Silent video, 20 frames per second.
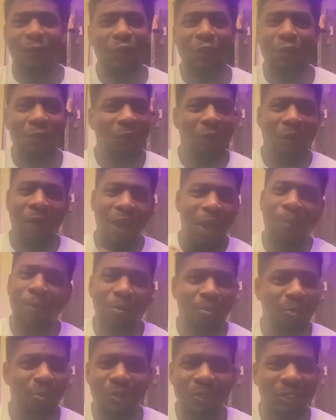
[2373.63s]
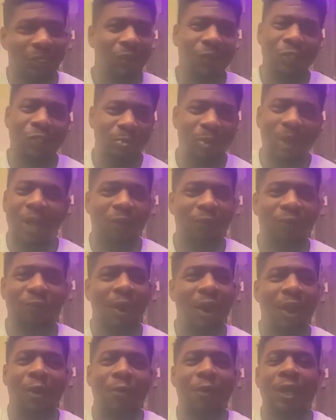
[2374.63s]
you on Apple Music or Spotify,
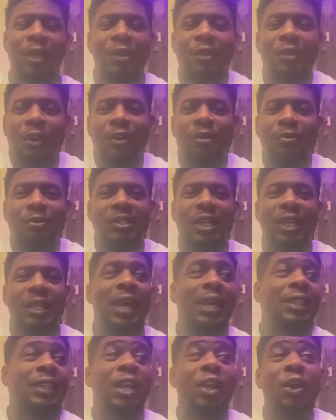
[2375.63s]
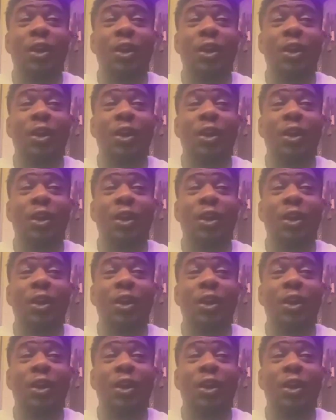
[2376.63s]
or what, you know what I'm saying? Like there is.